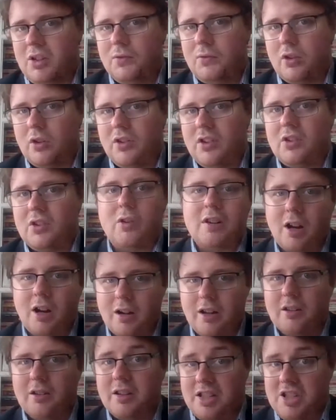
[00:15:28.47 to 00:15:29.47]
police forces who
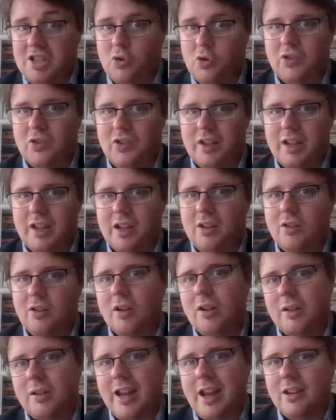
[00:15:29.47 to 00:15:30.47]
are currently using it
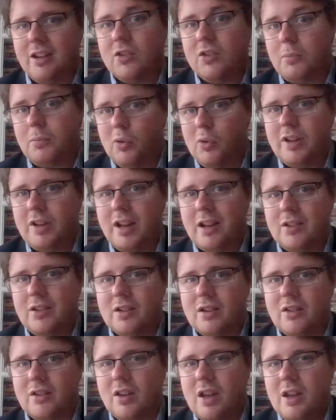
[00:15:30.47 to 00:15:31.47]
against
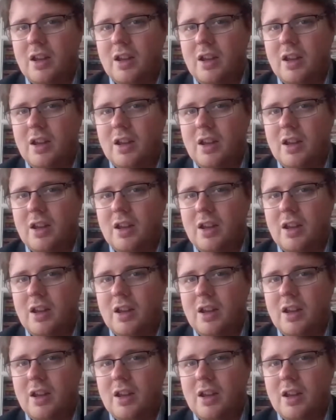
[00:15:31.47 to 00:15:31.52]
protesters.